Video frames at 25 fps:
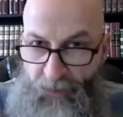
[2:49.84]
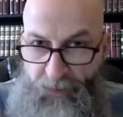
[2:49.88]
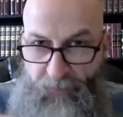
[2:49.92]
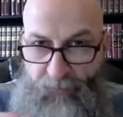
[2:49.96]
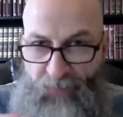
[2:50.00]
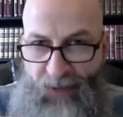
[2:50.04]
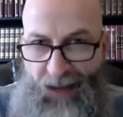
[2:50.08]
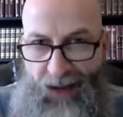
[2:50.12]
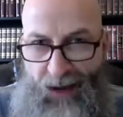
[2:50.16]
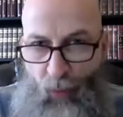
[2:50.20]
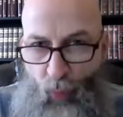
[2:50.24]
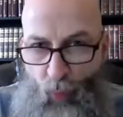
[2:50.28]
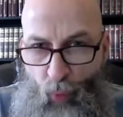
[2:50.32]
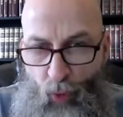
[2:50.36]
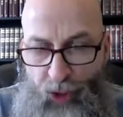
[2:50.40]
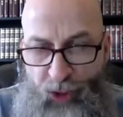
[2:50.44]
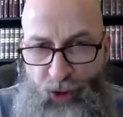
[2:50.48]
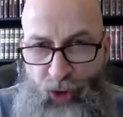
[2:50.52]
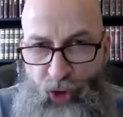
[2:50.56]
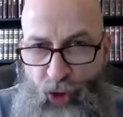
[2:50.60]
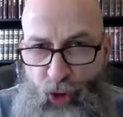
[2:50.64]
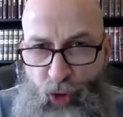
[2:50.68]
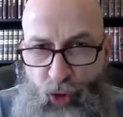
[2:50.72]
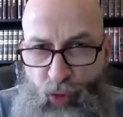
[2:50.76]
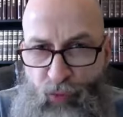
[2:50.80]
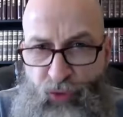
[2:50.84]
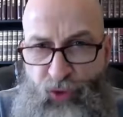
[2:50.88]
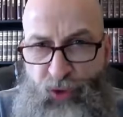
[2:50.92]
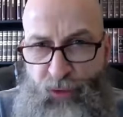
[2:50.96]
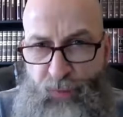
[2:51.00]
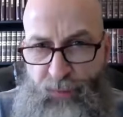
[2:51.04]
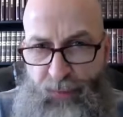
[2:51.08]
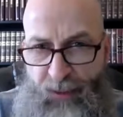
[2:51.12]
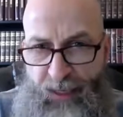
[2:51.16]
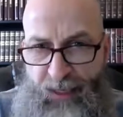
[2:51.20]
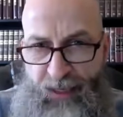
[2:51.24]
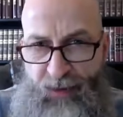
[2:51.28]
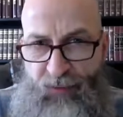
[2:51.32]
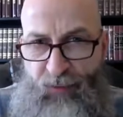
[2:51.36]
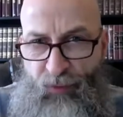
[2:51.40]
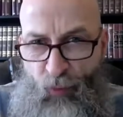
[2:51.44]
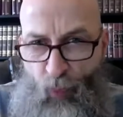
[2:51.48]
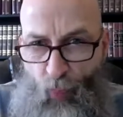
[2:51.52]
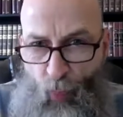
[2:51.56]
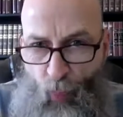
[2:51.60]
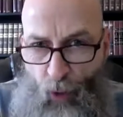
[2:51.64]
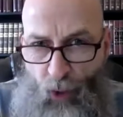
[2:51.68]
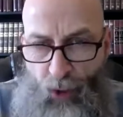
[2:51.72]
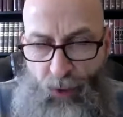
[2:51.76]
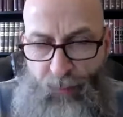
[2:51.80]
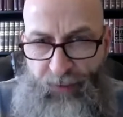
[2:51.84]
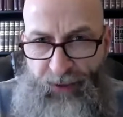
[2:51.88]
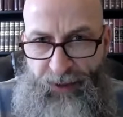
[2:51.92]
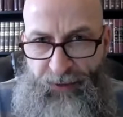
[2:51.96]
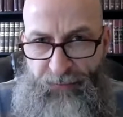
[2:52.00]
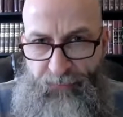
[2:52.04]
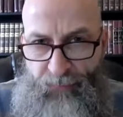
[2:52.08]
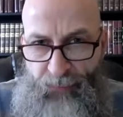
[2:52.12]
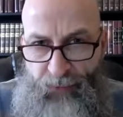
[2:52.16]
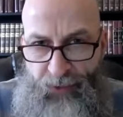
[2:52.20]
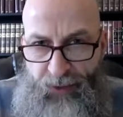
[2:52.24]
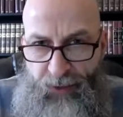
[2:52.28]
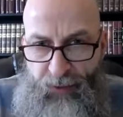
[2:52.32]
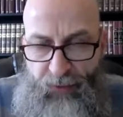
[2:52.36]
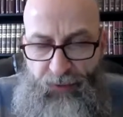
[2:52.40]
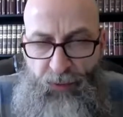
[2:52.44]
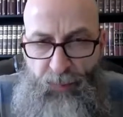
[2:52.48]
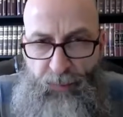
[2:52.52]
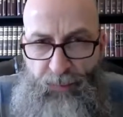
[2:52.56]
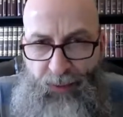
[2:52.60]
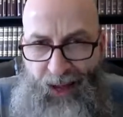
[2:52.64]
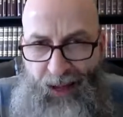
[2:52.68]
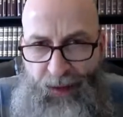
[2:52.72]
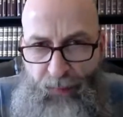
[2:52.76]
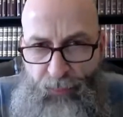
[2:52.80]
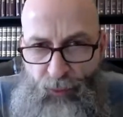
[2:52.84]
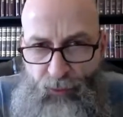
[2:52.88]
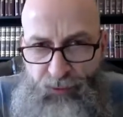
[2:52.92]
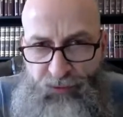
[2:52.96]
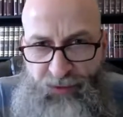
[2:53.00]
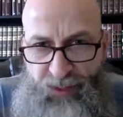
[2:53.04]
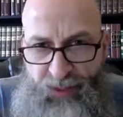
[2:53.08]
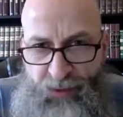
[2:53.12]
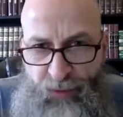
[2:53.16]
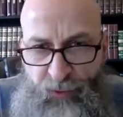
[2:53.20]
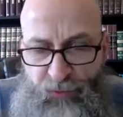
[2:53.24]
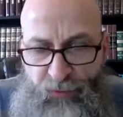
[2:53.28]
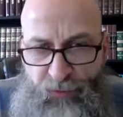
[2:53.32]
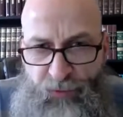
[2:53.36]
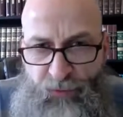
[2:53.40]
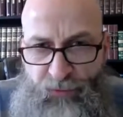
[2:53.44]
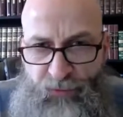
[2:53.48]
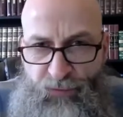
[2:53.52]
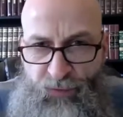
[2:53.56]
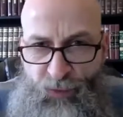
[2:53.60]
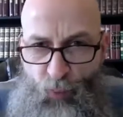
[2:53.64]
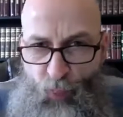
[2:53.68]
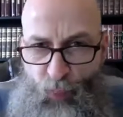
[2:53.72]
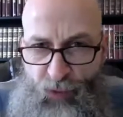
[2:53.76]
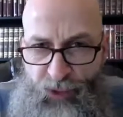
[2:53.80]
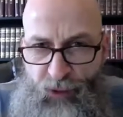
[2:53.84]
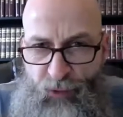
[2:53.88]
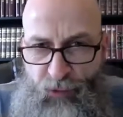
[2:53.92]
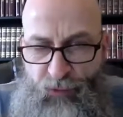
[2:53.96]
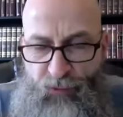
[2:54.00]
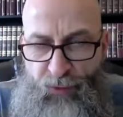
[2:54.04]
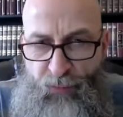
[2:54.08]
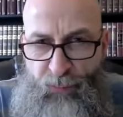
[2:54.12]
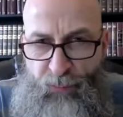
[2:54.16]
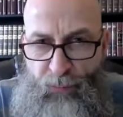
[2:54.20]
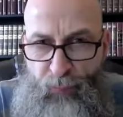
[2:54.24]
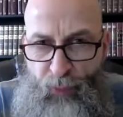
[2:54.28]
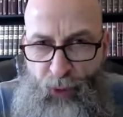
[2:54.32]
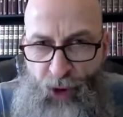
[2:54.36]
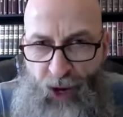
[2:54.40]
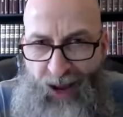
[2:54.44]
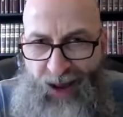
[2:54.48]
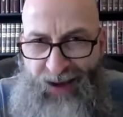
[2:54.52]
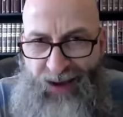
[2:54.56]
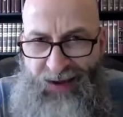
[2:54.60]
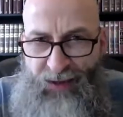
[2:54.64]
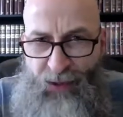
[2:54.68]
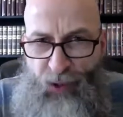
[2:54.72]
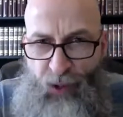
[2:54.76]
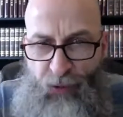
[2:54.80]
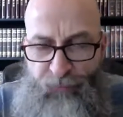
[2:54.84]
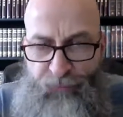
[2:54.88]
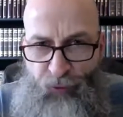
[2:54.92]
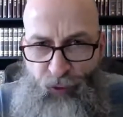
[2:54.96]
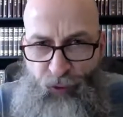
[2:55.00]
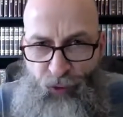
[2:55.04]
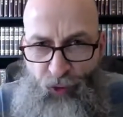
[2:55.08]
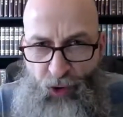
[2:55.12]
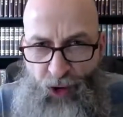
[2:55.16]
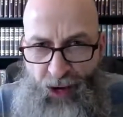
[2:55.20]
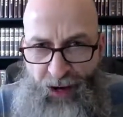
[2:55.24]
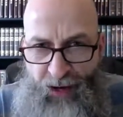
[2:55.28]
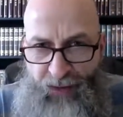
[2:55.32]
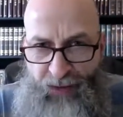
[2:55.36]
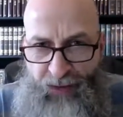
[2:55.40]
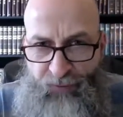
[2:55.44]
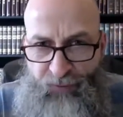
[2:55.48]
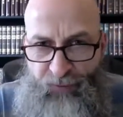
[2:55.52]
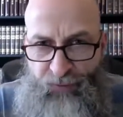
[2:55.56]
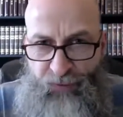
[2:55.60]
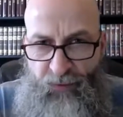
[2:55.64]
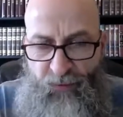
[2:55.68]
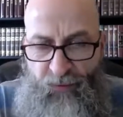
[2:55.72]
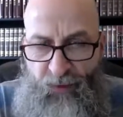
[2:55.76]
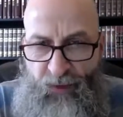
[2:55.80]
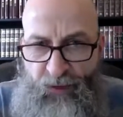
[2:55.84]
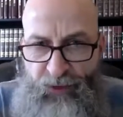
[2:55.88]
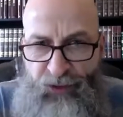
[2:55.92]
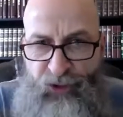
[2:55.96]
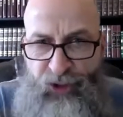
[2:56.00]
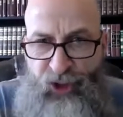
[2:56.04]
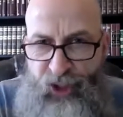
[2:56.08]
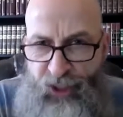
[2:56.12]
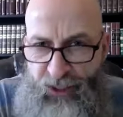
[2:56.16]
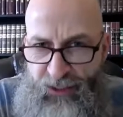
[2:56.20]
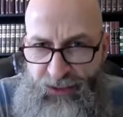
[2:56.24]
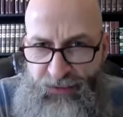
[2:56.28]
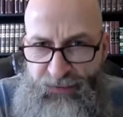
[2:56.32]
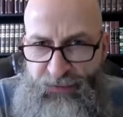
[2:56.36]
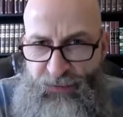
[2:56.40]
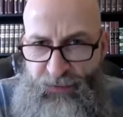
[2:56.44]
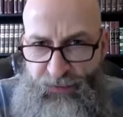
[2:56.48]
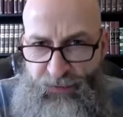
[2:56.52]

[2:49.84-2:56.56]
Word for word: Now, I want you to be the woman. The Bible tells us that we are the bride of Christ. Jesus